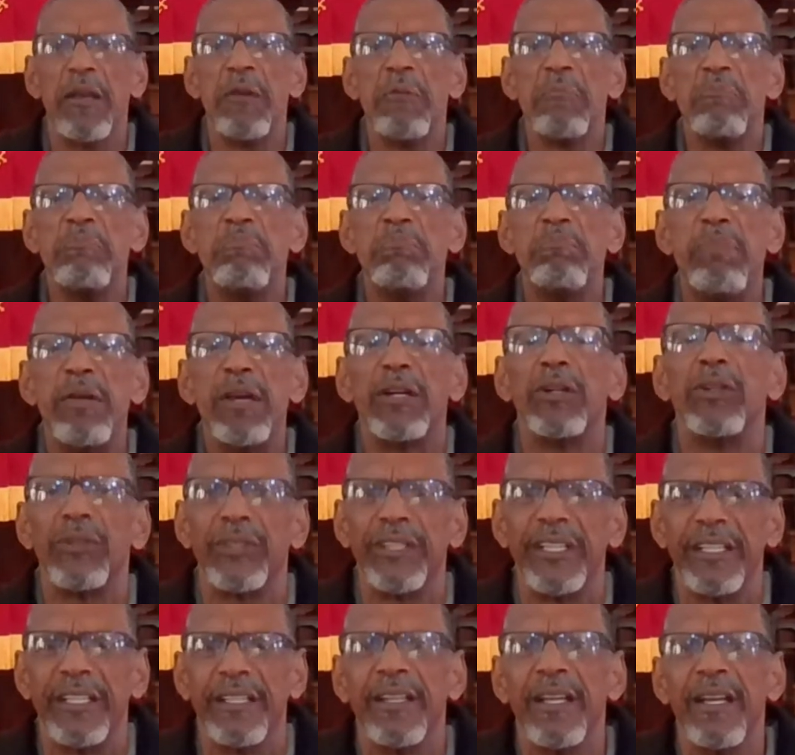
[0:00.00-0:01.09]
building.
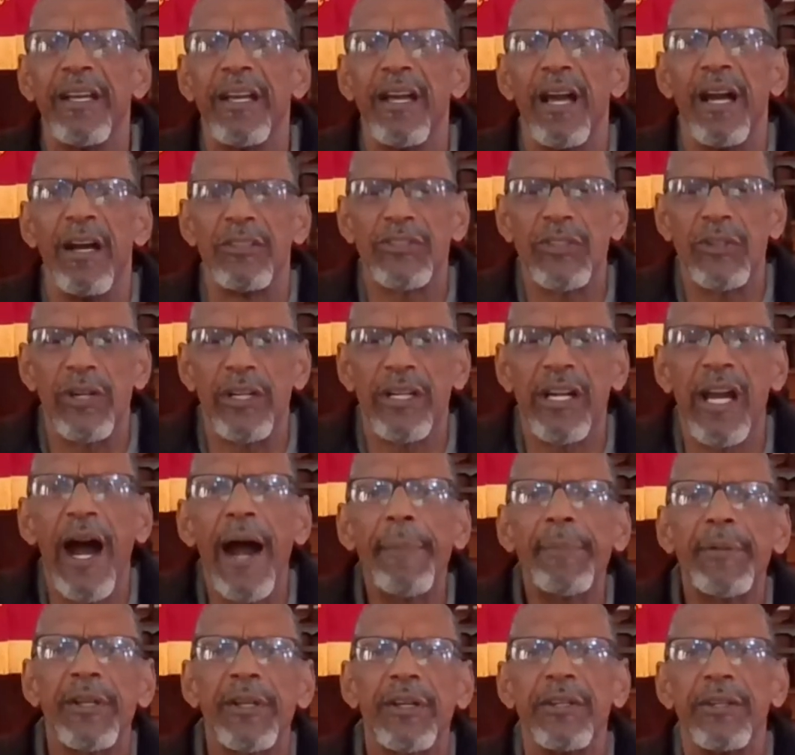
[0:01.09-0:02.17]
So a carpenter
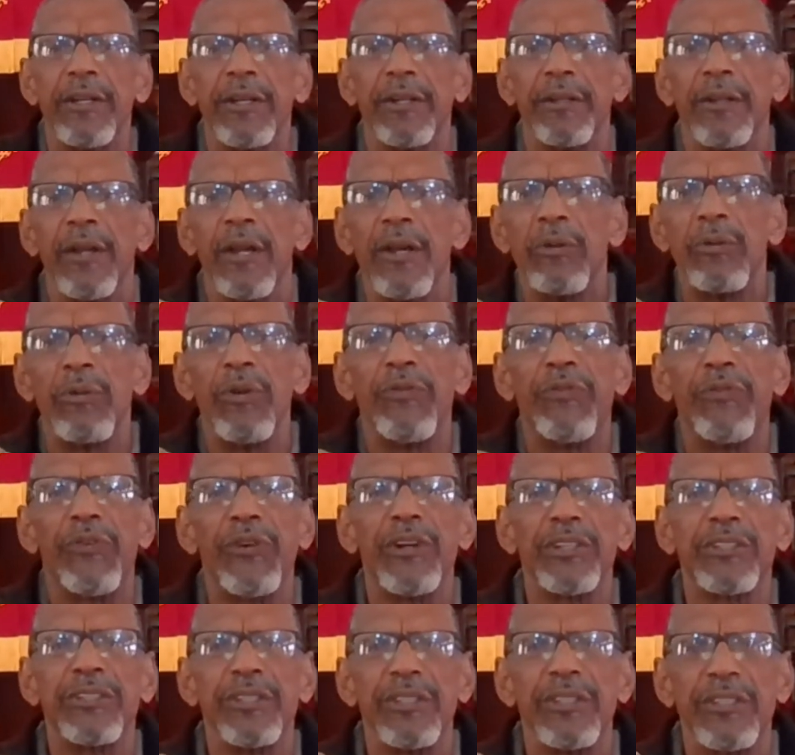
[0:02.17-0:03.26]
could refer to
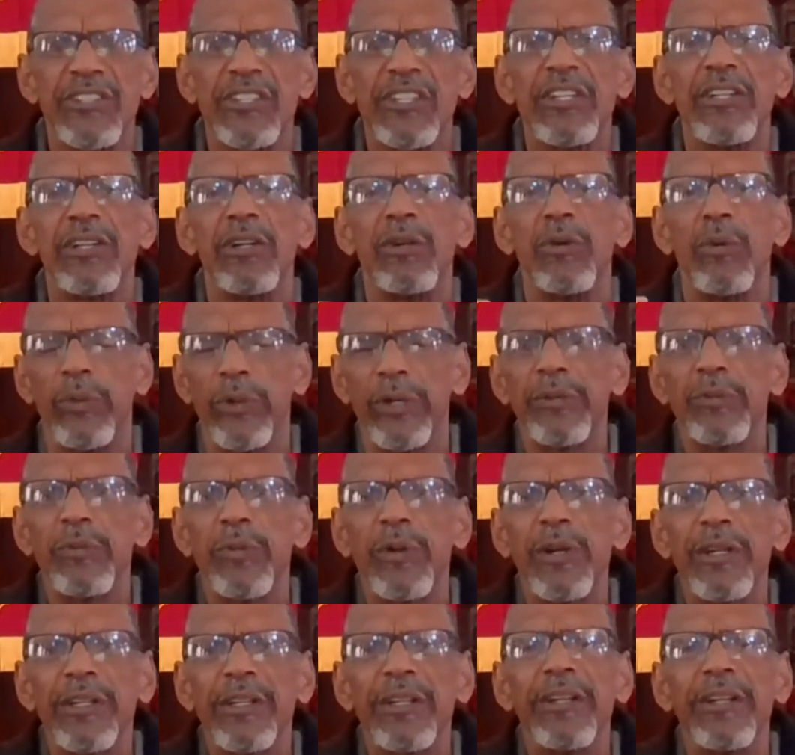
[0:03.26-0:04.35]
a skilled
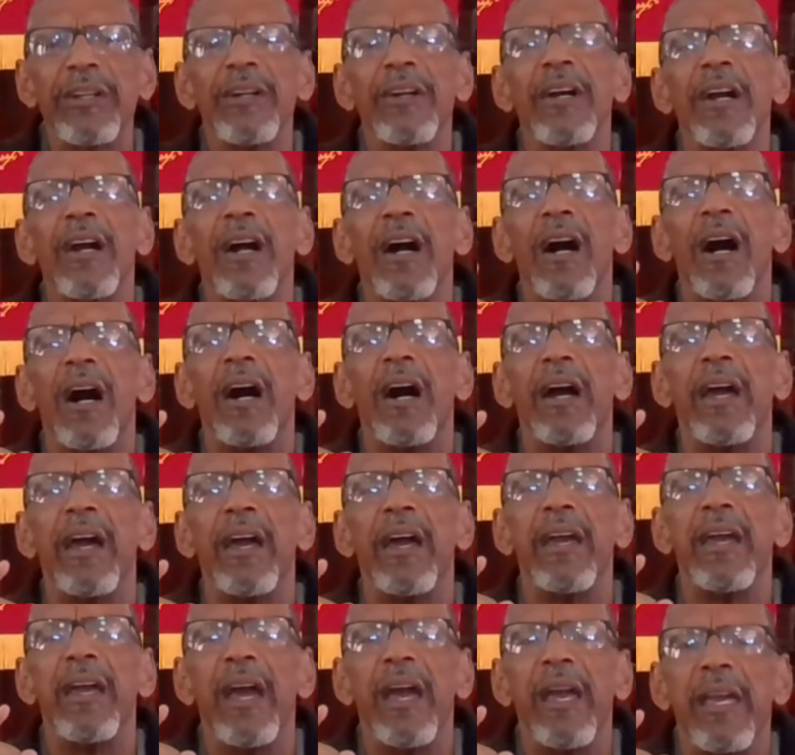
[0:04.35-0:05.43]
woodworker, uh, a,
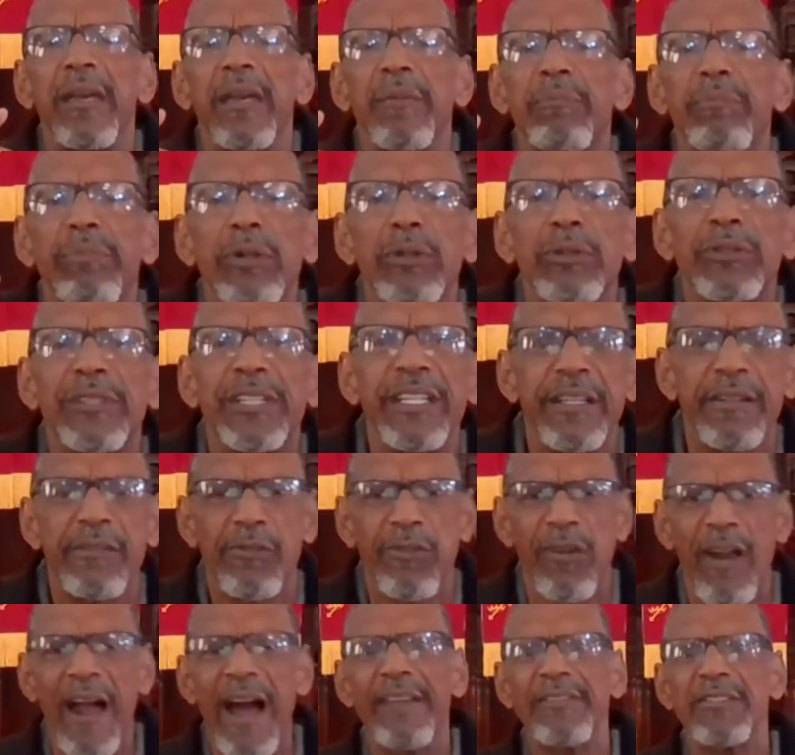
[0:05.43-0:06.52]
a, boutique
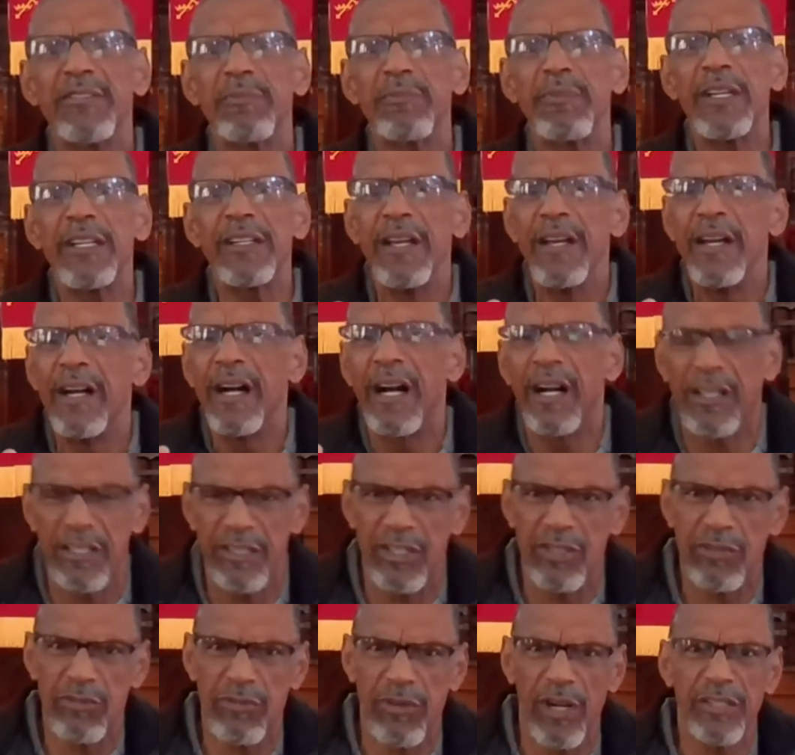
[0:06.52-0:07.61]
craftsman, a
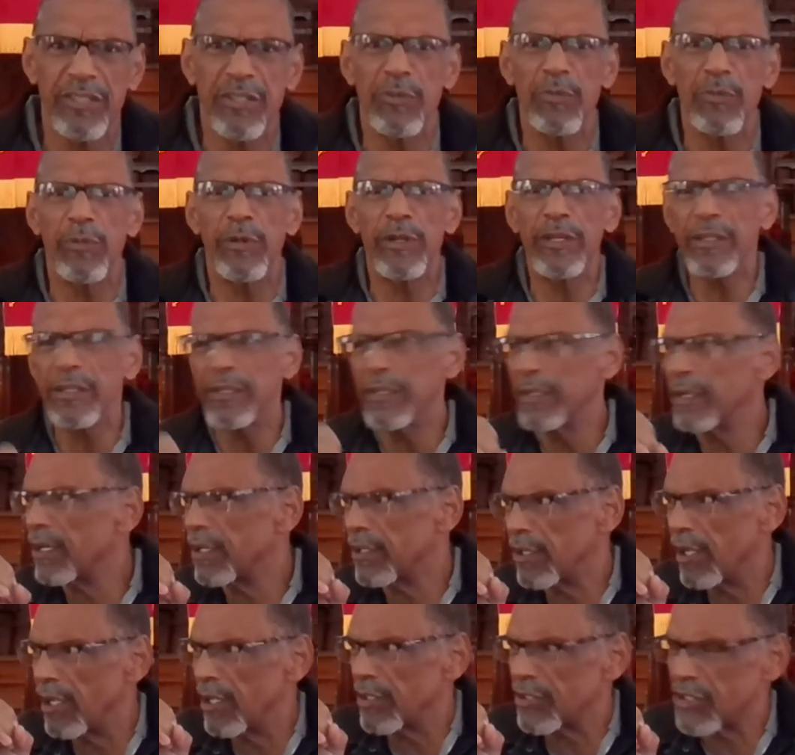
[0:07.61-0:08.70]
construction worker, a, a
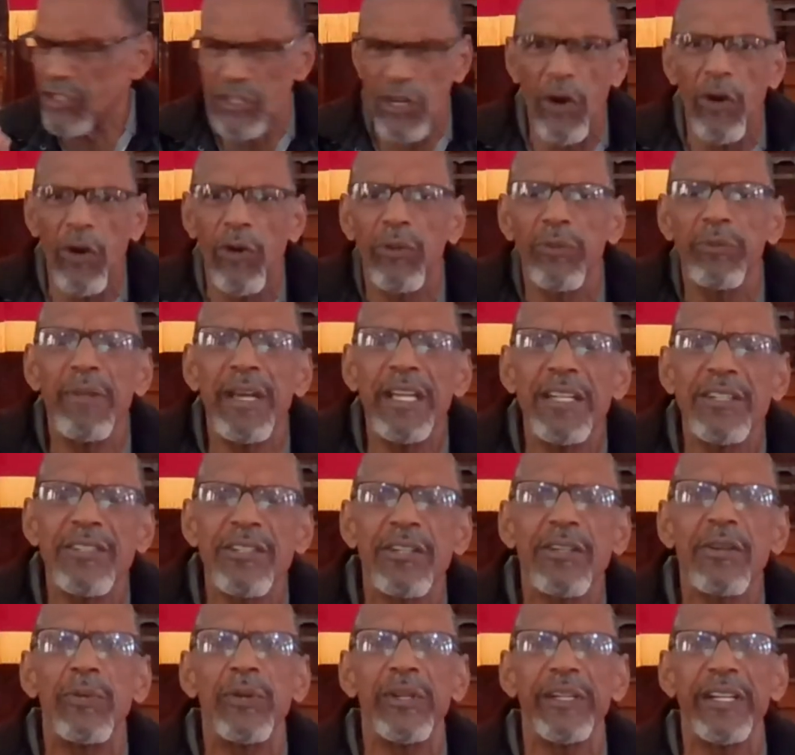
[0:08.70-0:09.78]
stonemason, or
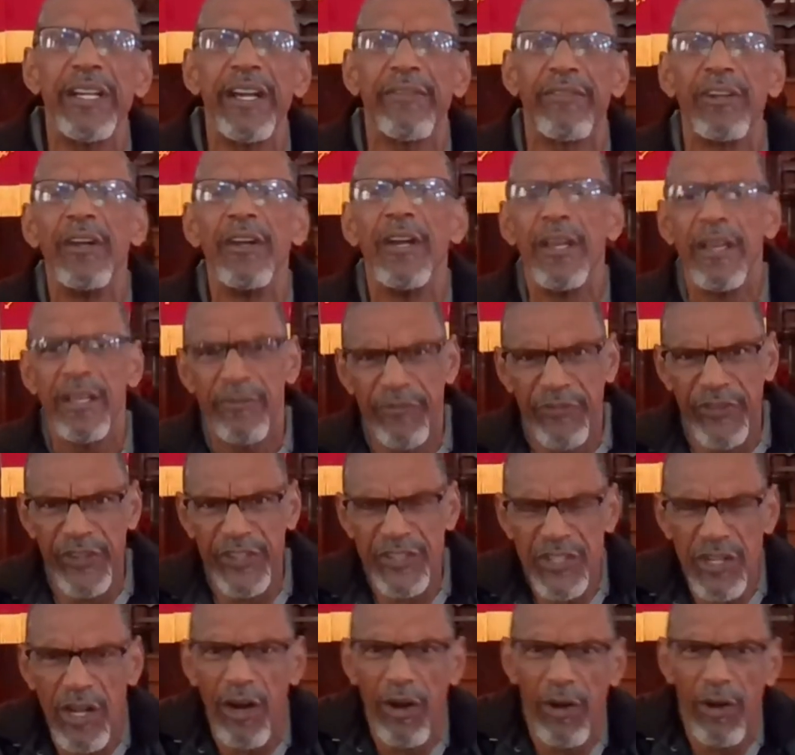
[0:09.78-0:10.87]
whatever. Fits
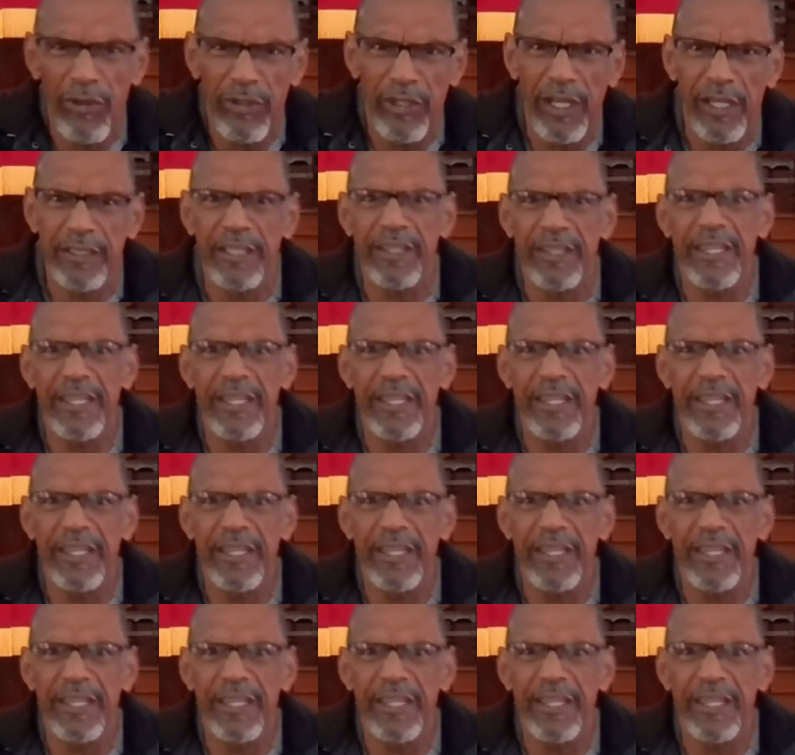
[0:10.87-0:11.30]
all under that